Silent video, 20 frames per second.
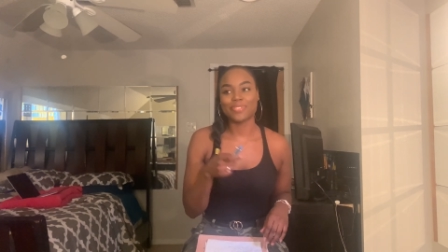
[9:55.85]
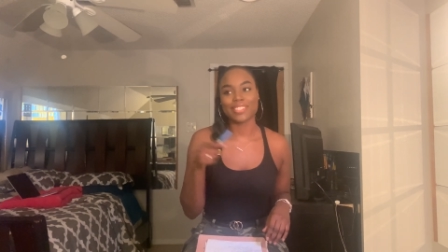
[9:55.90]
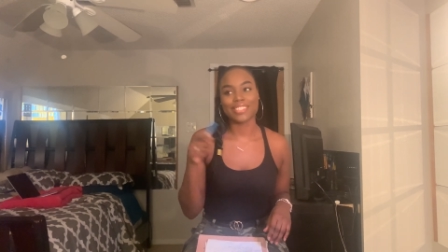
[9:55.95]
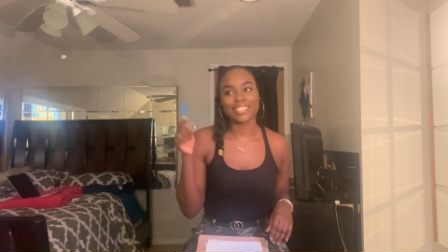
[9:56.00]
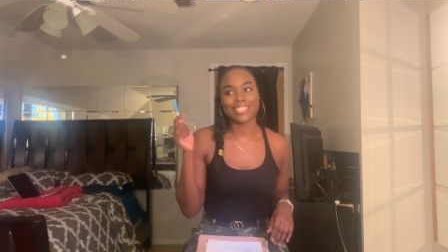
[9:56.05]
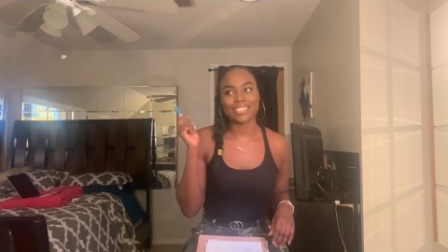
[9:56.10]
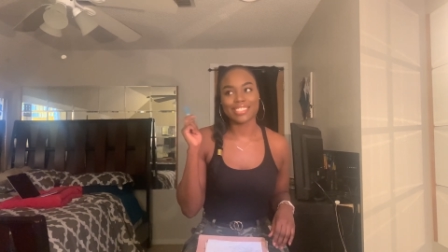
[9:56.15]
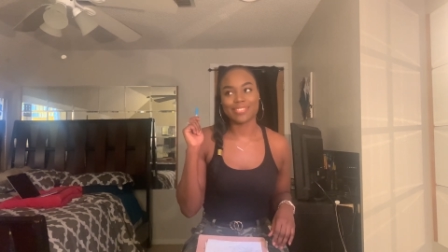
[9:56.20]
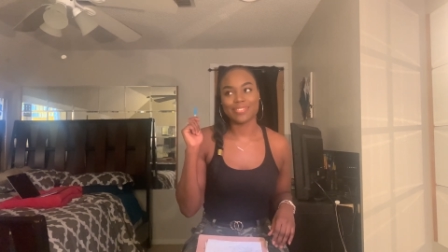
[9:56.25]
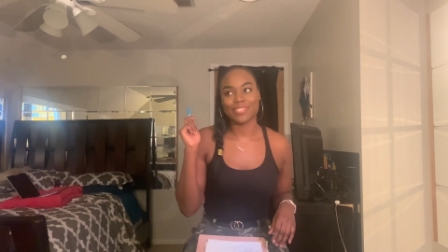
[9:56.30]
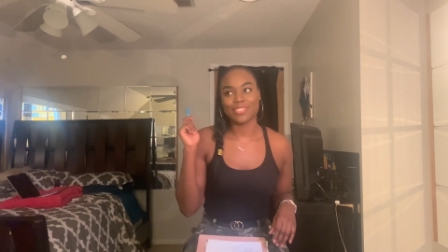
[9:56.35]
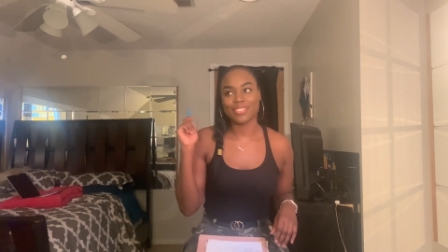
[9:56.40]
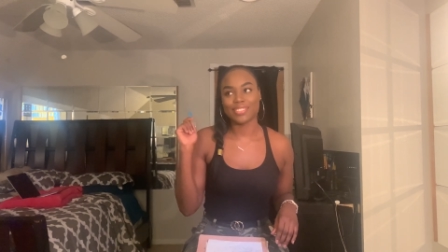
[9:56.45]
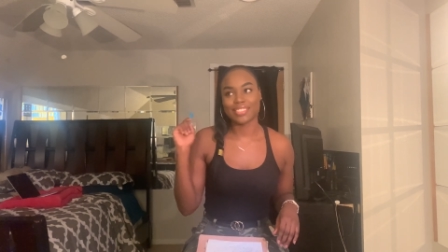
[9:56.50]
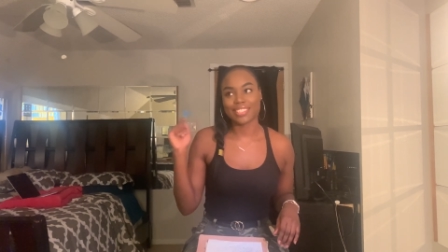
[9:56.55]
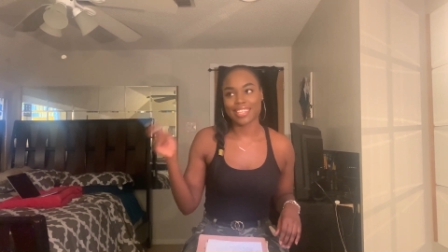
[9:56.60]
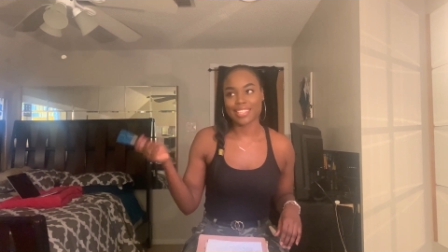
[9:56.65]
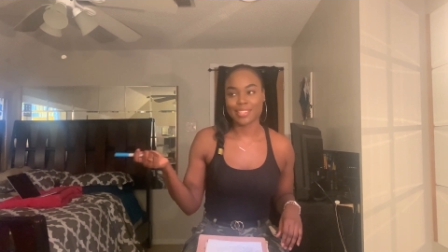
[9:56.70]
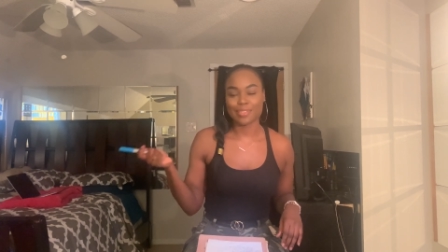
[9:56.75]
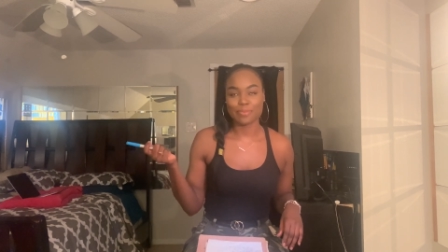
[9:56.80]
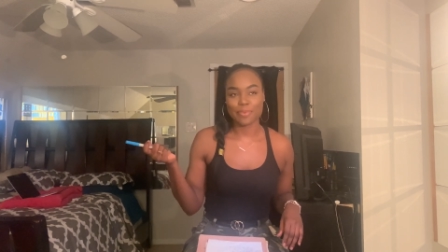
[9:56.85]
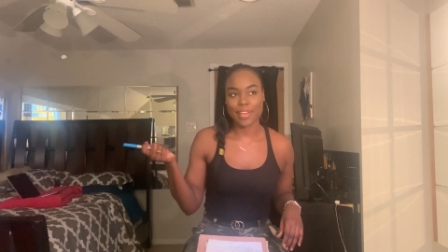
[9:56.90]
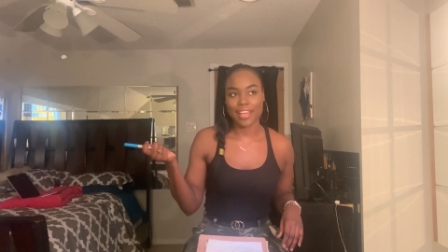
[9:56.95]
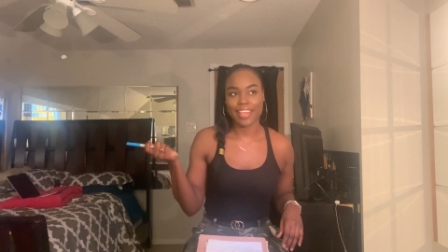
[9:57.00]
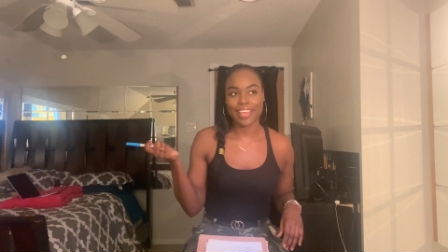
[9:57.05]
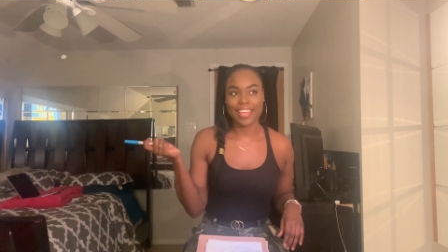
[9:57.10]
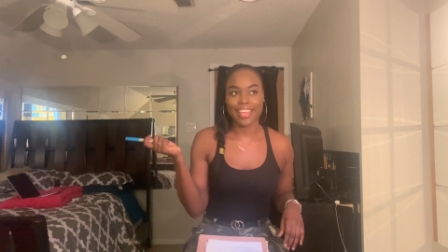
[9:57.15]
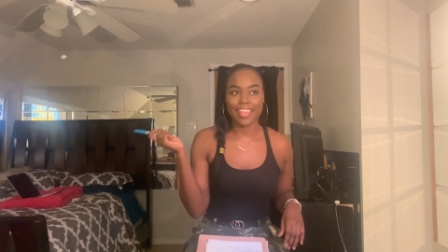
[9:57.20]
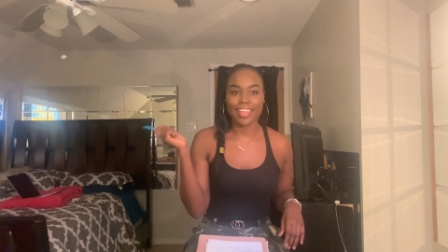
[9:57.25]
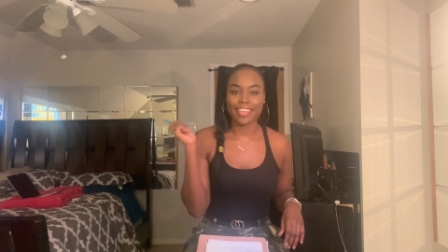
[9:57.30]
because if you take the
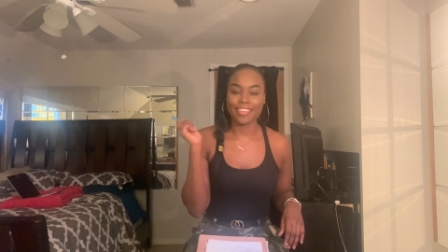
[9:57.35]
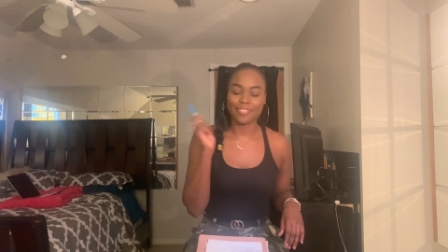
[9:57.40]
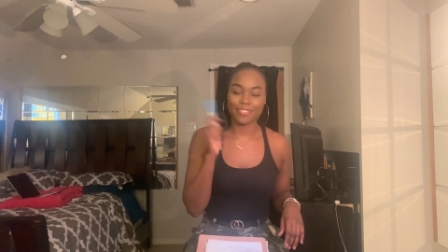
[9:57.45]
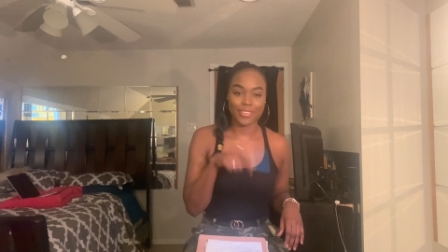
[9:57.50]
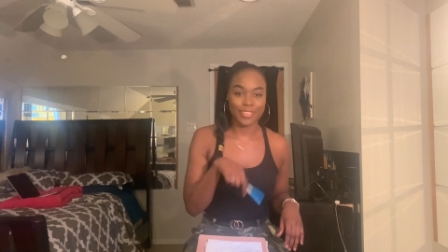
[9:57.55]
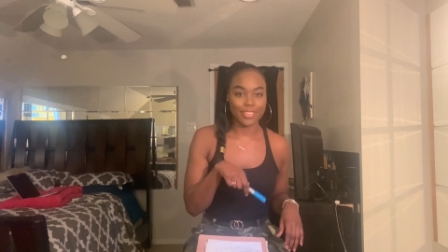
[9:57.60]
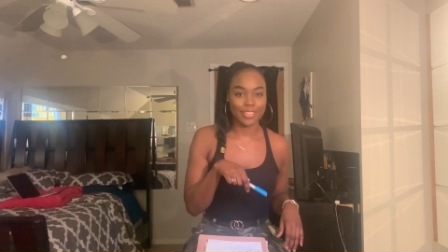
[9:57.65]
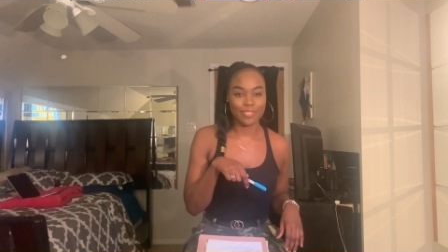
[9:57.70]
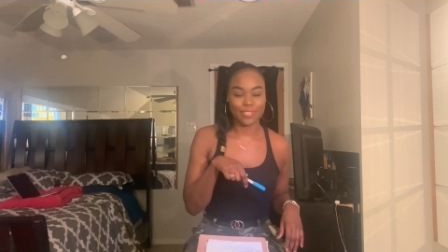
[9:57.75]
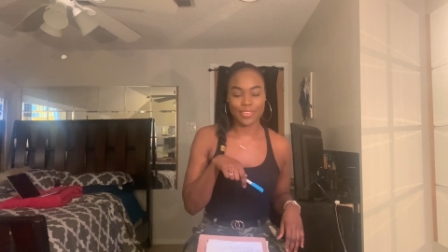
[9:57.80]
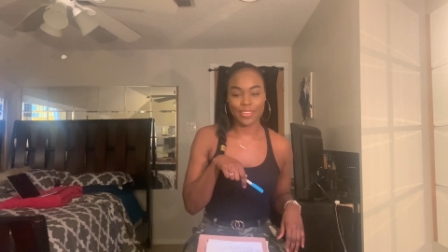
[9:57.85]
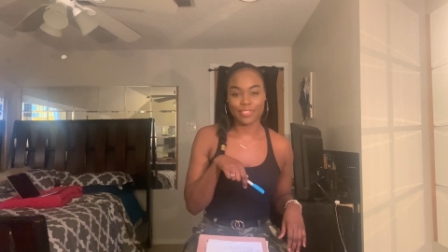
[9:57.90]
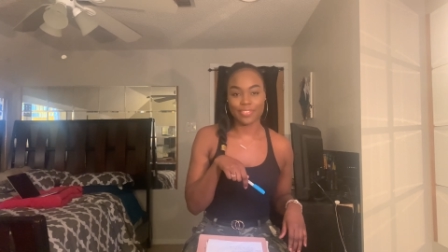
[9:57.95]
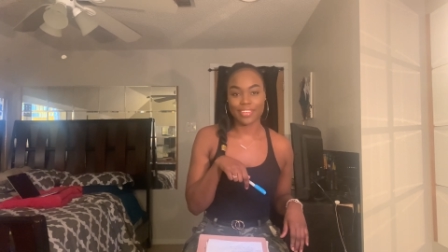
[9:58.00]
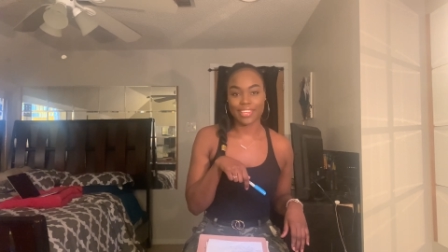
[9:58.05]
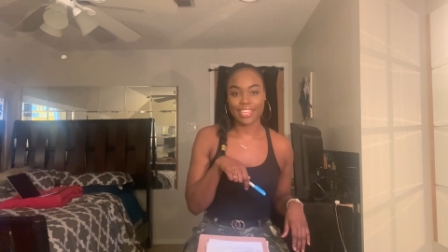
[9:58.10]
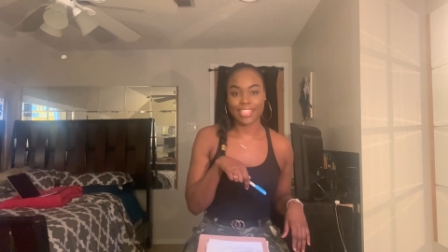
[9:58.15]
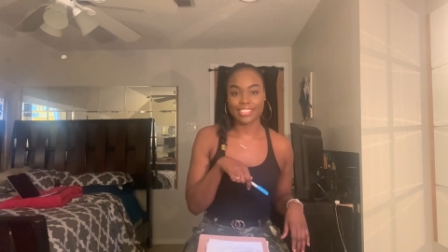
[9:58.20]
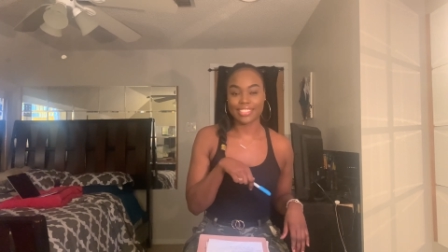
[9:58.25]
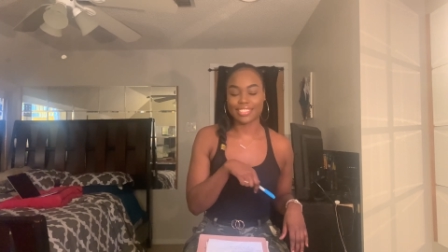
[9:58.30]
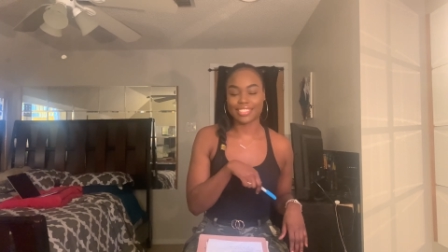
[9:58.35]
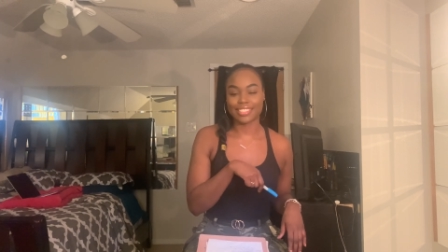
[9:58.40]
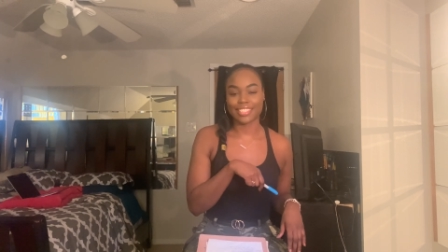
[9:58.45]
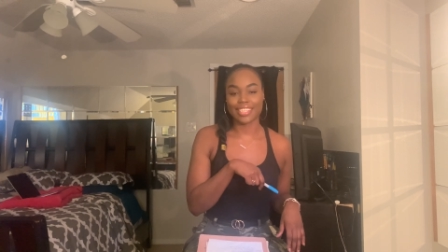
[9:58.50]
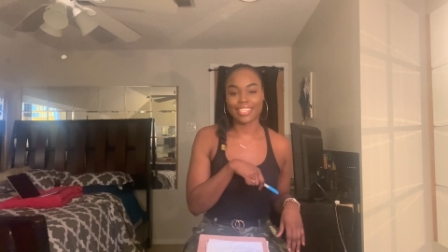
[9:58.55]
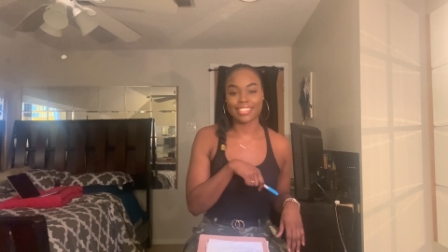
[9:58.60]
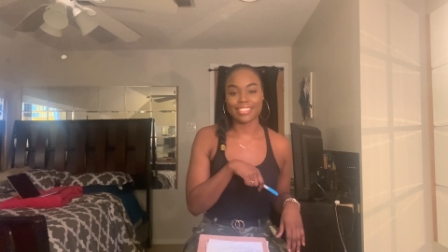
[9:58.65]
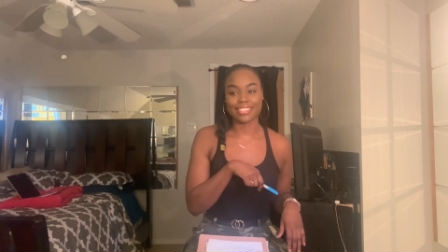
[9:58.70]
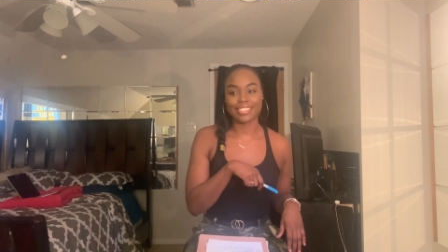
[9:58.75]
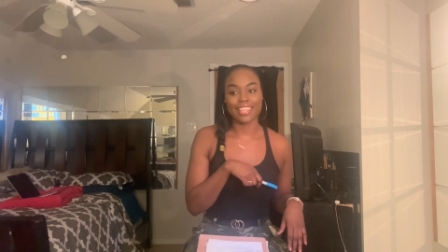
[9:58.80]
PICAT and fail the verification
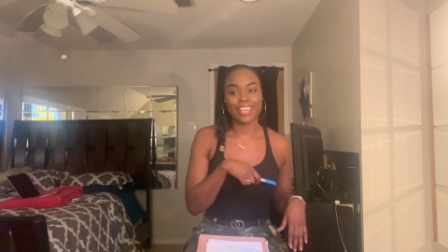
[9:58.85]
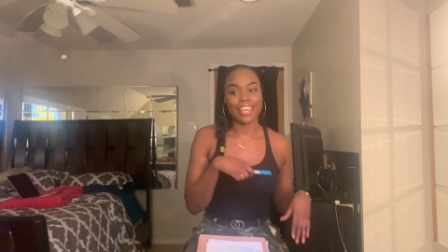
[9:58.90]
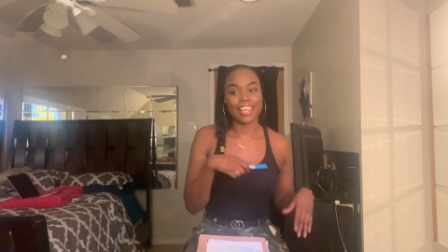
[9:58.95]
test,